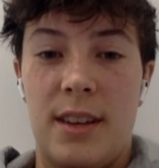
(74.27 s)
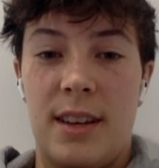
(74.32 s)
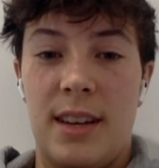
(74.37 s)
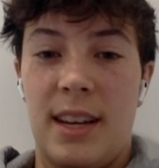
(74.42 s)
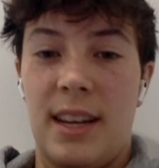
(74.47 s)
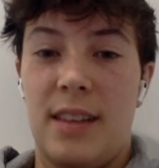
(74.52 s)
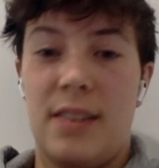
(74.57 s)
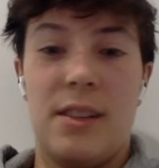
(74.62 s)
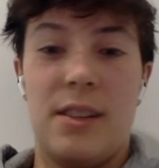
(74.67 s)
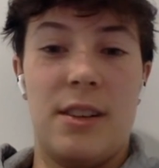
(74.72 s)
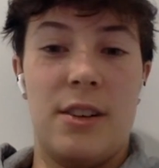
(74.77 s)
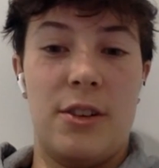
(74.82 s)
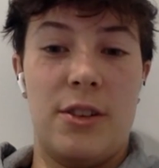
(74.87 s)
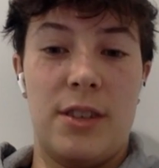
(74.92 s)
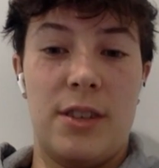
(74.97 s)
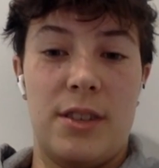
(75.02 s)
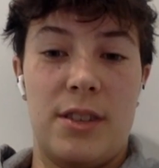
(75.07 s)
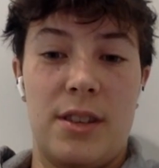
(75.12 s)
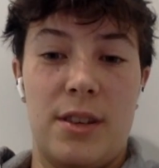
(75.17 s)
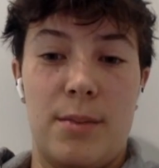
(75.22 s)
into their
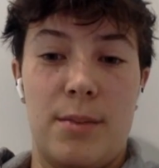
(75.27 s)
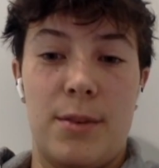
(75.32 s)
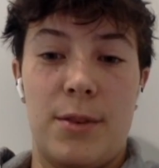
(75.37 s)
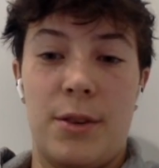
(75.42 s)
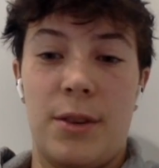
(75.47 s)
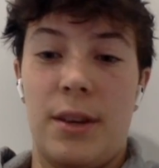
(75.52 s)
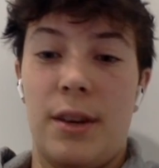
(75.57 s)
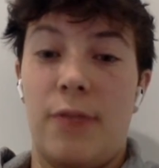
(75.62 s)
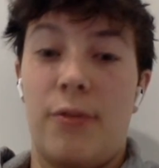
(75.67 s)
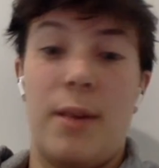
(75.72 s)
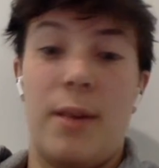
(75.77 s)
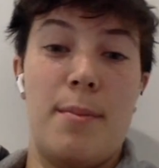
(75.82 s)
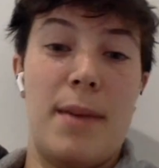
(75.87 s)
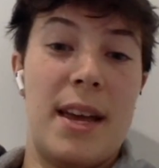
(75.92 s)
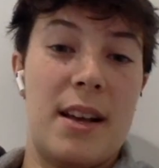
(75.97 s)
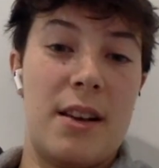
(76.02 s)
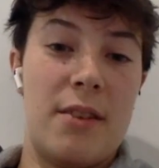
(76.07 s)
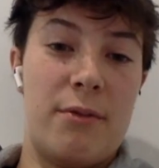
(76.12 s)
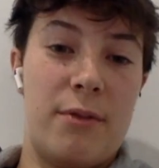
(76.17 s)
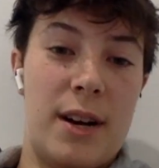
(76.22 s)
system so that if I
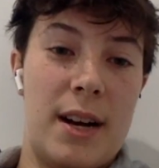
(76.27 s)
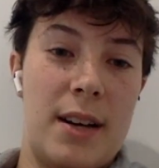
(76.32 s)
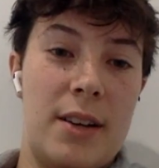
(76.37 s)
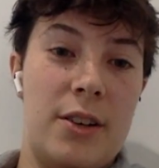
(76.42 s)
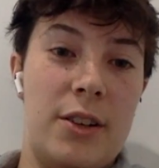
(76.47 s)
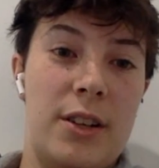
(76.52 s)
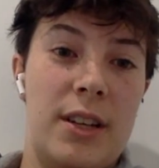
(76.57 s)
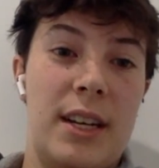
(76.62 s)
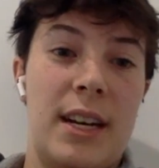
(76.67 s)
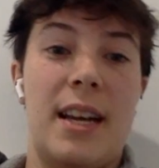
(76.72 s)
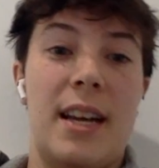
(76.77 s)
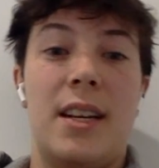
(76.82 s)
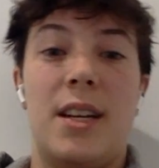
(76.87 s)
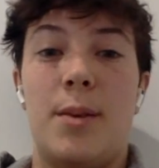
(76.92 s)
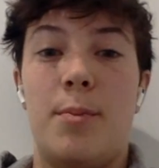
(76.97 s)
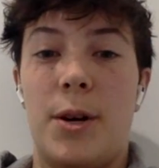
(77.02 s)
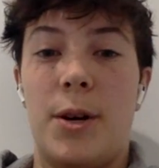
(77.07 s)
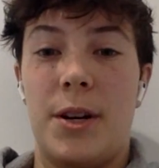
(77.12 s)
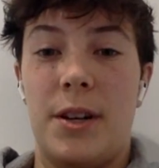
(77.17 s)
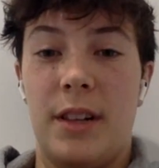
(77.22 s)
make a final and I end
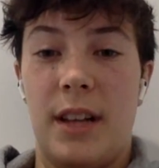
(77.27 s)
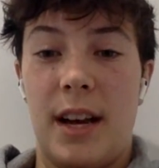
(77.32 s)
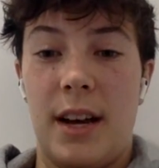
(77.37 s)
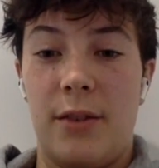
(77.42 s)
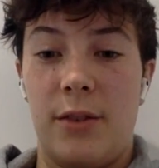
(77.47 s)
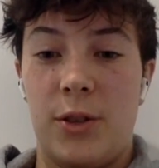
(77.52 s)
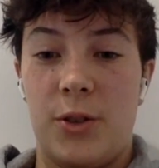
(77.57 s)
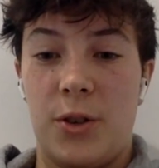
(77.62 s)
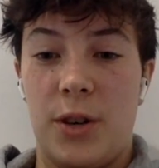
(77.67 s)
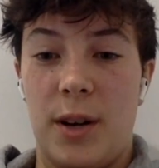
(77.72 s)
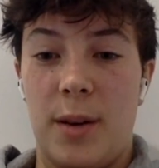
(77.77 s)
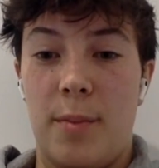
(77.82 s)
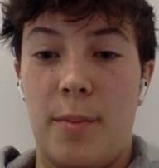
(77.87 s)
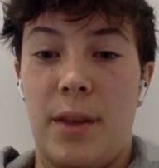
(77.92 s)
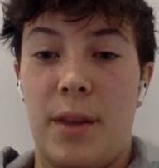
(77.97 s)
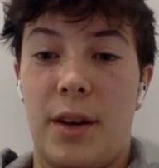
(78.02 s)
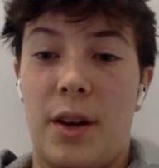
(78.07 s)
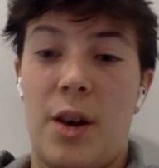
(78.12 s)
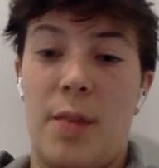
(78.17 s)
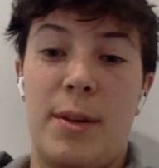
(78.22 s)
up on a live stream,
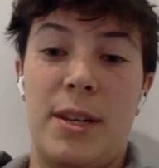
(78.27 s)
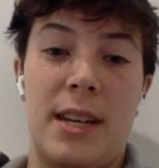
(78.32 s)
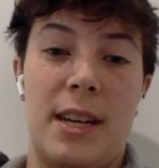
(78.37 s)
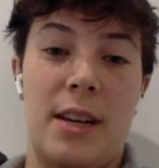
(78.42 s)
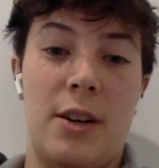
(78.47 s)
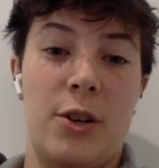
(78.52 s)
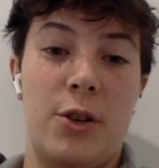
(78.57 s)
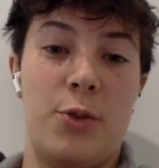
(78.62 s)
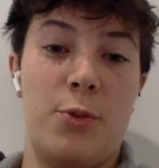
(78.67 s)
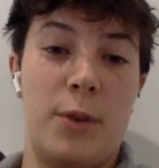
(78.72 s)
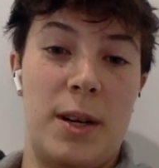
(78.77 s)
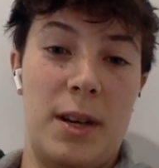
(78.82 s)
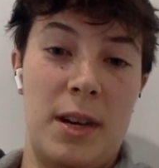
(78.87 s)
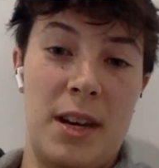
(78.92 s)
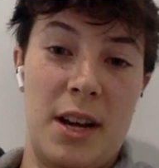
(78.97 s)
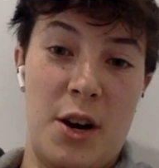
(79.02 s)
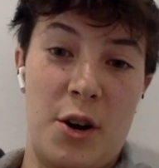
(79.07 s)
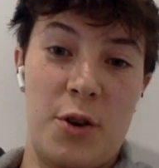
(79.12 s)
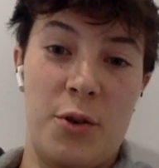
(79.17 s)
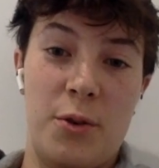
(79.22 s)
the commentators would
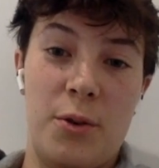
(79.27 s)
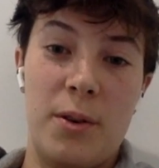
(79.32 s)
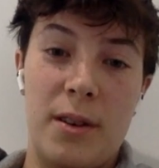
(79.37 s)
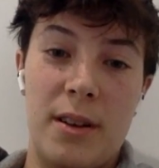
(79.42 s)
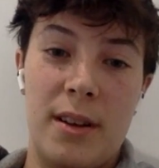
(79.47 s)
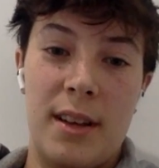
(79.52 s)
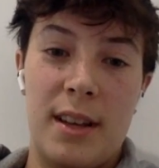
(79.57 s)
know